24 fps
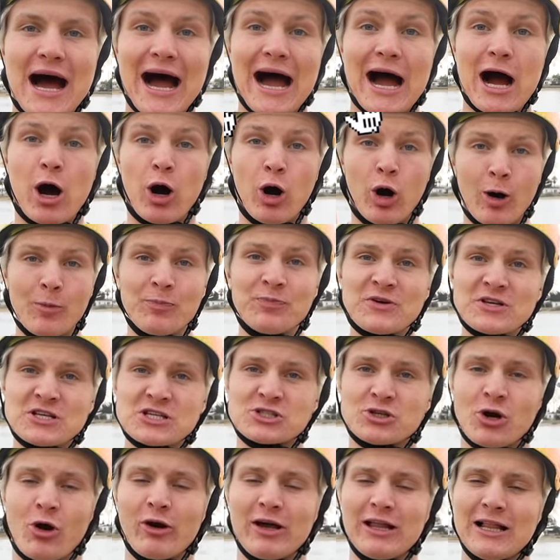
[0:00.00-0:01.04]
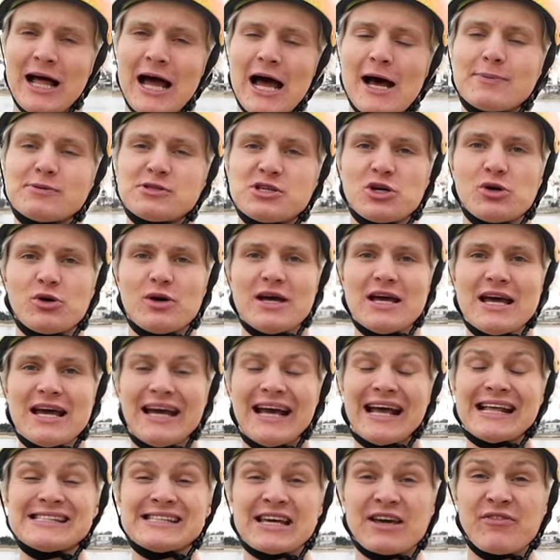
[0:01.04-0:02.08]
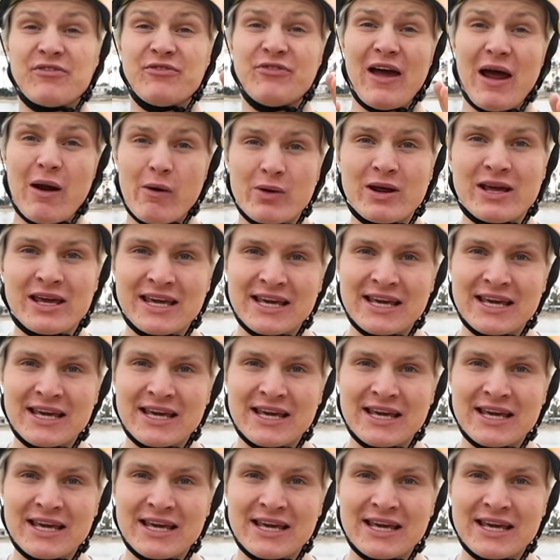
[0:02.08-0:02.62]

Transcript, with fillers: I hope this tutorial helps you. It's a very